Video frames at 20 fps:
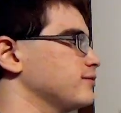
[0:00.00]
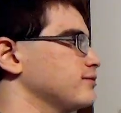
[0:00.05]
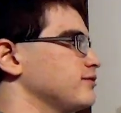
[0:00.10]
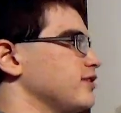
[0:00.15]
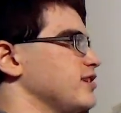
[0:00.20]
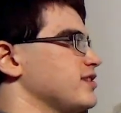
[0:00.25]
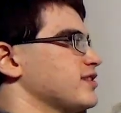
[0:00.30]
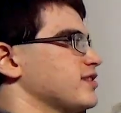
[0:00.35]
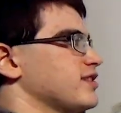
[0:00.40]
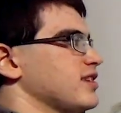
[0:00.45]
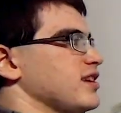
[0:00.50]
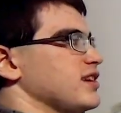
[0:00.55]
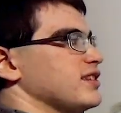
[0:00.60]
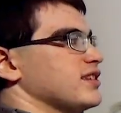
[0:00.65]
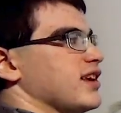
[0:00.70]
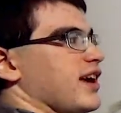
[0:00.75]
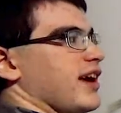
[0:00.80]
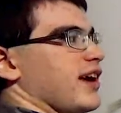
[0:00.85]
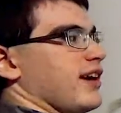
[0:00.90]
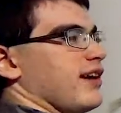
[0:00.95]
we see
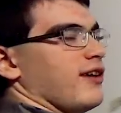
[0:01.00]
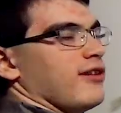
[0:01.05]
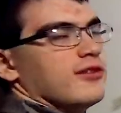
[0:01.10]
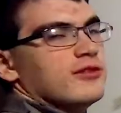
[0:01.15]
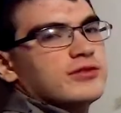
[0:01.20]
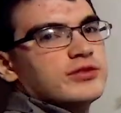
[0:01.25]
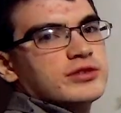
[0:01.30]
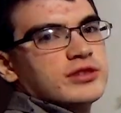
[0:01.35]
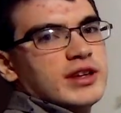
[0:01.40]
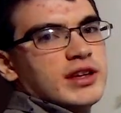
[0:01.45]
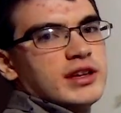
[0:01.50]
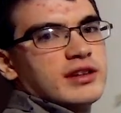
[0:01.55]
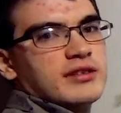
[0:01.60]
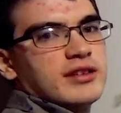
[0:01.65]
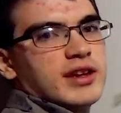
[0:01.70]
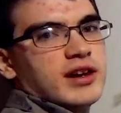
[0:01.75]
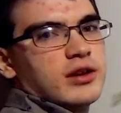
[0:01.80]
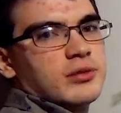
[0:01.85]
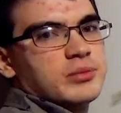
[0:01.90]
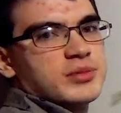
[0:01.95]
that over here
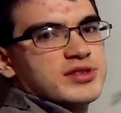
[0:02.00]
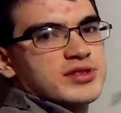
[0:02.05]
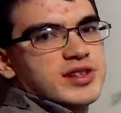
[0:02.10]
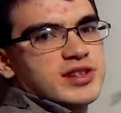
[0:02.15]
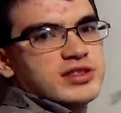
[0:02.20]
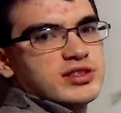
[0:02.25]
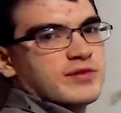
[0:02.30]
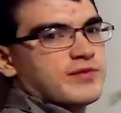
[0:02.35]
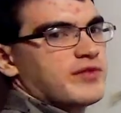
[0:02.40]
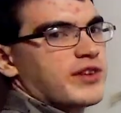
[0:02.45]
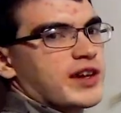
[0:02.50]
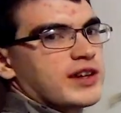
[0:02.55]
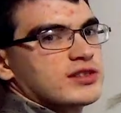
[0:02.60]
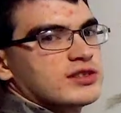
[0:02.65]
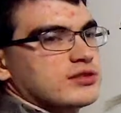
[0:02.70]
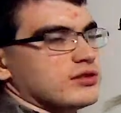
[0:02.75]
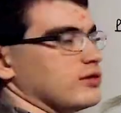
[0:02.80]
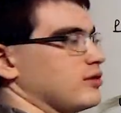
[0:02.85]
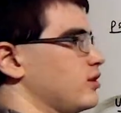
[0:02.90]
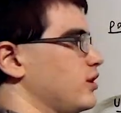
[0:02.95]
in our position
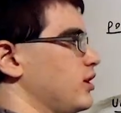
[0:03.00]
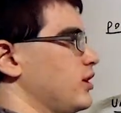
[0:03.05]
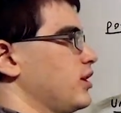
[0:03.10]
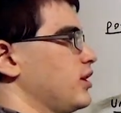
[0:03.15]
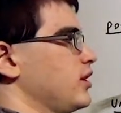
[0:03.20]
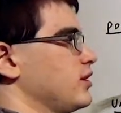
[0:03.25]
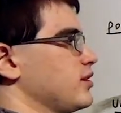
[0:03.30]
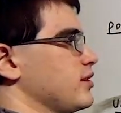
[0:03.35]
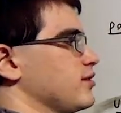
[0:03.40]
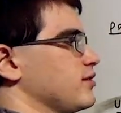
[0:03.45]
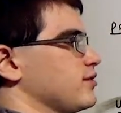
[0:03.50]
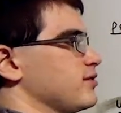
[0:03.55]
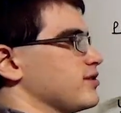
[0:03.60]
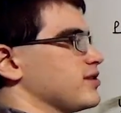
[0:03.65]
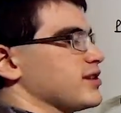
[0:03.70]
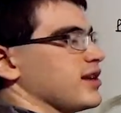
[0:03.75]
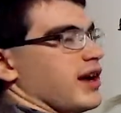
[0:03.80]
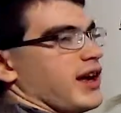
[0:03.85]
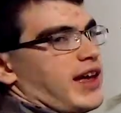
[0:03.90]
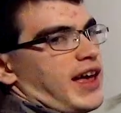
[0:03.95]
vector.
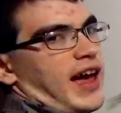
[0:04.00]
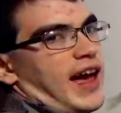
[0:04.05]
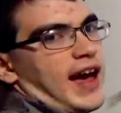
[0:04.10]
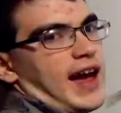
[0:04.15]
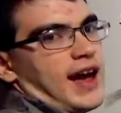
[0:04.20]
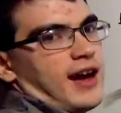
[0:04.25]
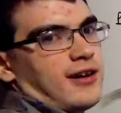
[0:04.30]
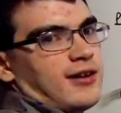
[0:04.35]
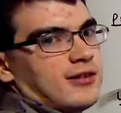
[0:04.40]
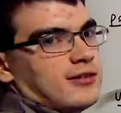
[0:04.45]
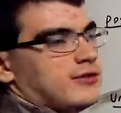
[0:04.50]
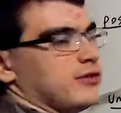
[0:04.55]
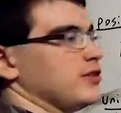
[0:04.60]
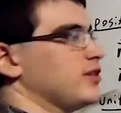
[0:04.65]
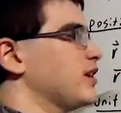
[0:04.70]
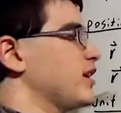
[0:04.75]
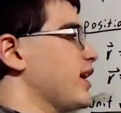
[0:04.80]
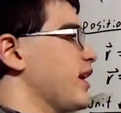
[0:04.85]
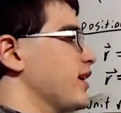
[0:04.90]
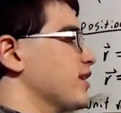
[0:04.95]
There's a hat over
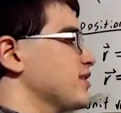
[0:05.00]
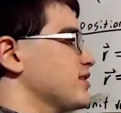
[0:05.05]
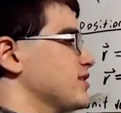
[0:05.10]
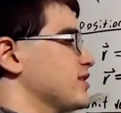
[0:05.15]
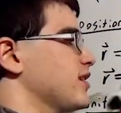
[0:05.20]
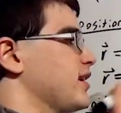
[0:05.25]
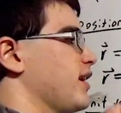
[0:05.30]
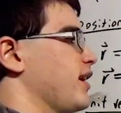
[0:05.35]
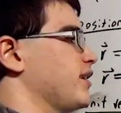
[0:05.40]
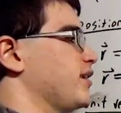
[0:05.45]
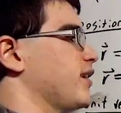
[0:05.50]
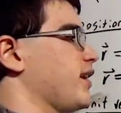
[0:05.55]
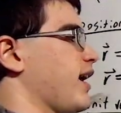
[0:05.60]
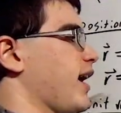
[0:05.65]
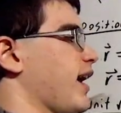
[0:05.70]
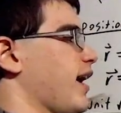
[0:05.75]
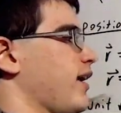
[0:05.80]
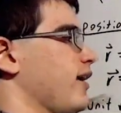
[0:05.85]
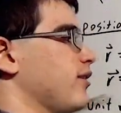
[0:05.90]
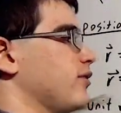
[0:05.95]
the x and a
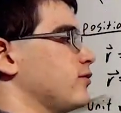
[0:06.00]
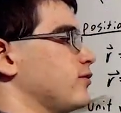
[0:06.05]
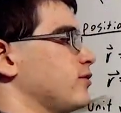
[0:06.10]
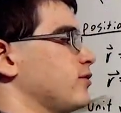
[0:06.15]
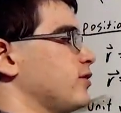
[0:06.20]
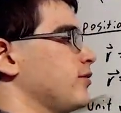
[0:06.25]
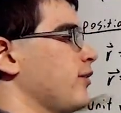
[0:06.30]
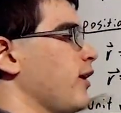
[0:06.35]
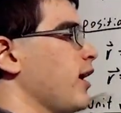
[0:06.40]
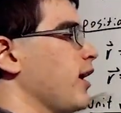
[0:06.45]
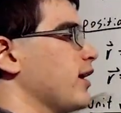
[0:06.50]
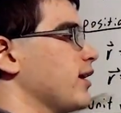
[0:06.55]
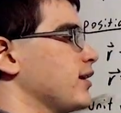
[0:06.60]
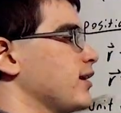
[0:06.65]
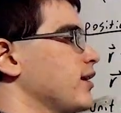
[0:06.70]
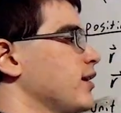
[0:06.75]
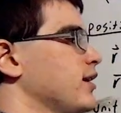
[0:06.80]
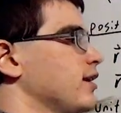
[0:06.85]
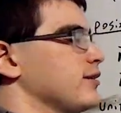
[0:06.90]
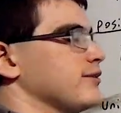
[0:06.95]
hat over the
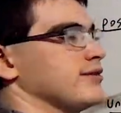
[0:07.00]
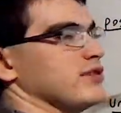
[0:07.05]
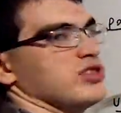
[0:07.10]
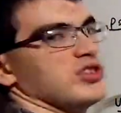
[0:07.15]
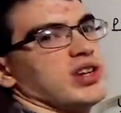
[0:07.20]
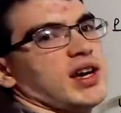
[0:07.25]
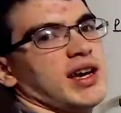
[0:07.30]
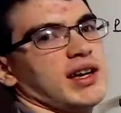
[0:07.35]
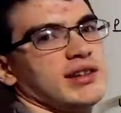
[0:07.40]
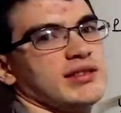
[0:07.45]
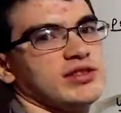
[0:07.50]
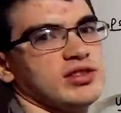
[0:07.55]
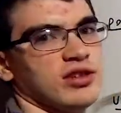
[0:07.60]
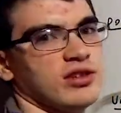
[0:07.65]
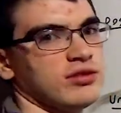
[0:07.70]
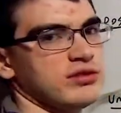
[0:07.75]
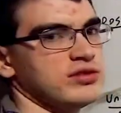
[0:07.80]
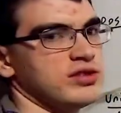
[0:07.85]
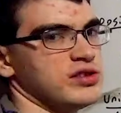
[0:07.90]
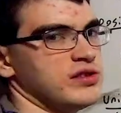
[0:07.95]
y, which I
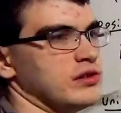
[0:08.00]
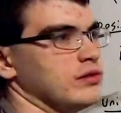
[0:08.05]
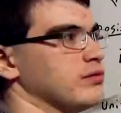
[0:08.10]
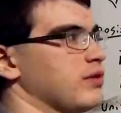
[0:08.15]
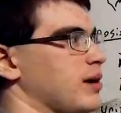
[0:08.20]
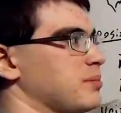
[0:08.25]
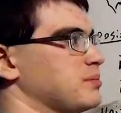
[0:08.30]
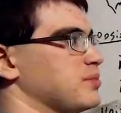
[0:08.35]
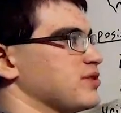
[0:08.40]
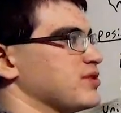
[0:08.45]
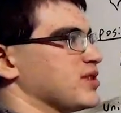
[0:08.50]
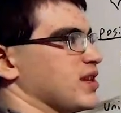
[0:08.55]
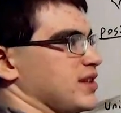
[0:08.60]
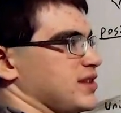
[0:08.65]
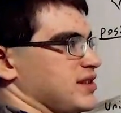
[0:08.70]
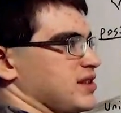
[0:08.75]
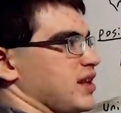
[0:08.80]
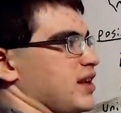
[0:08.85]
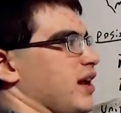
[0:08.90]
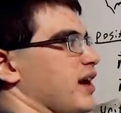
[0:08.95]
told you
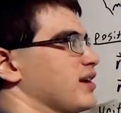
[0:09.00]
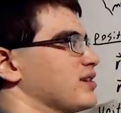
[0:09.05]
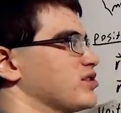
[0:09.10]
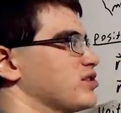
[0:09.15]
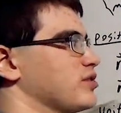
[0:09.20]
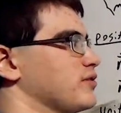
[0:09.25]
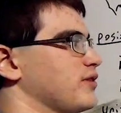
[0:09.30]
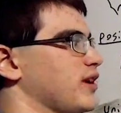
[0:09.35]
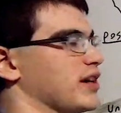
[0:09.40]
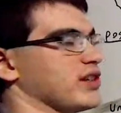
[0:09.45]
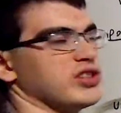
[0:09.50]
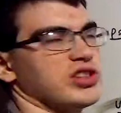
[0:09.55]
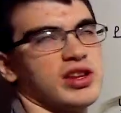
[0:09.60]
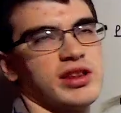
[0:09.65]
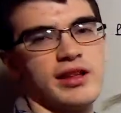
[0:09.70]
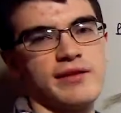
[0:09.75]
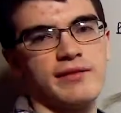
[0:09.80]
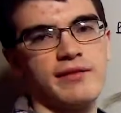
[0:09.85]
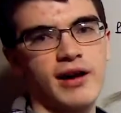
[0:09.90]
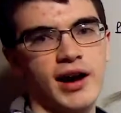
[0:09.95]
represents the x
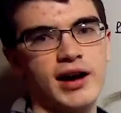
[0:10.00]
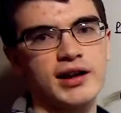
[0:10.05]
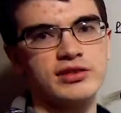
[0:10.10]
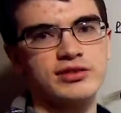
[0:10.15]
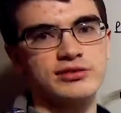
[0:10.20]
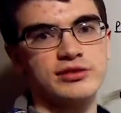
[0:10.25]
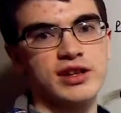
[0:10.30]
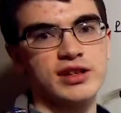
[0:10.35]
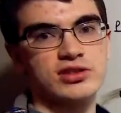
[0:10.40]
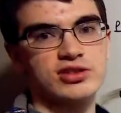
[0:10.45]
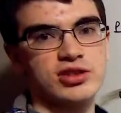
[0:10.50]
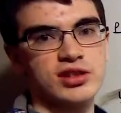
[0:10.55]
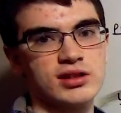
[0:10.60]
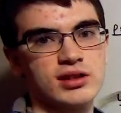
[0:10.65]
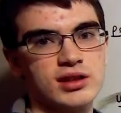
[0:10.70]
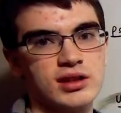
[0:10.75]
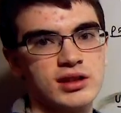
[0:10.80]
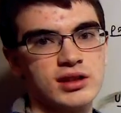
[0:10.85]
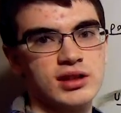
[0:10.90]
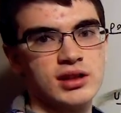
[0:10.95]
direction and y
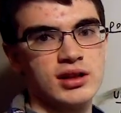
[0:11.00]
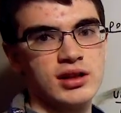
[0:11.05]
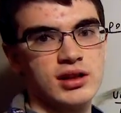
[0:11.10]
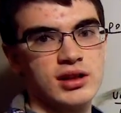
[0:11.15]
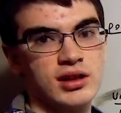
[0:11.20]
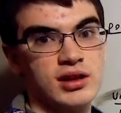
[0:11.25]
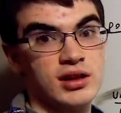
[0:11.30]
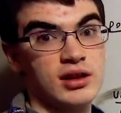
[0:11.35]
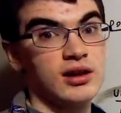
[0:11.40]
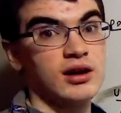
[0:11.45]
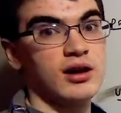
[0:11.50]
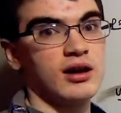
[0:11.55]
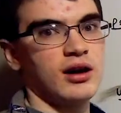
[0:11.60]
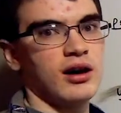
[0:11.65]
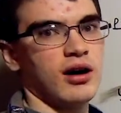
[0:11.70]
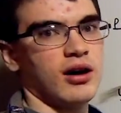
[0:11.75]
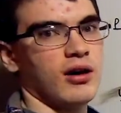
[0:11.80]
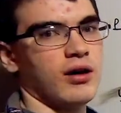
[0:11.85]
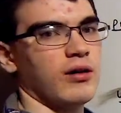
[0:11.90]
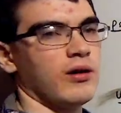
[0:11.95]
direction.
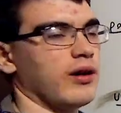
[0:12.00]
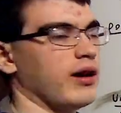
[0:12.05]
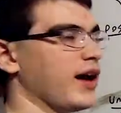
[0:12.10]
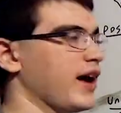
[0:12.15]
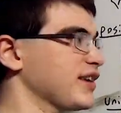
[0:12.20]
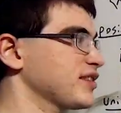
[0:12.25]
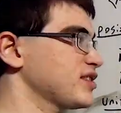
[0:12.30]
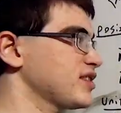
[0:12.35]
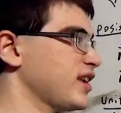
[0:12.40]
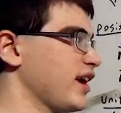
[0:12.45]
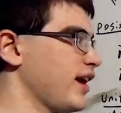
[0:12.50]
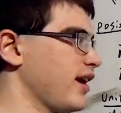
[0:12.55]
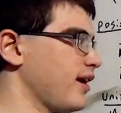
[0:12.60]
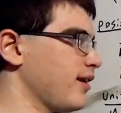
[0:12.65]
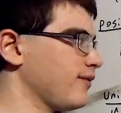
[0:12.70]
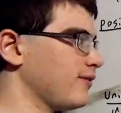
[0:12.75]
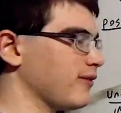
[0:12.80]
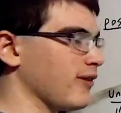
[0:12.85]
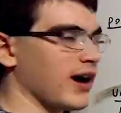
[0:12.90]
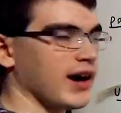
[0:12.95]
Are x hat
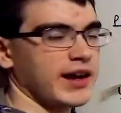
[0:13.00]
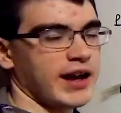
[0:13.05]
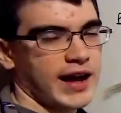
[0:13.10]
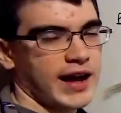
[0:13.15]
and y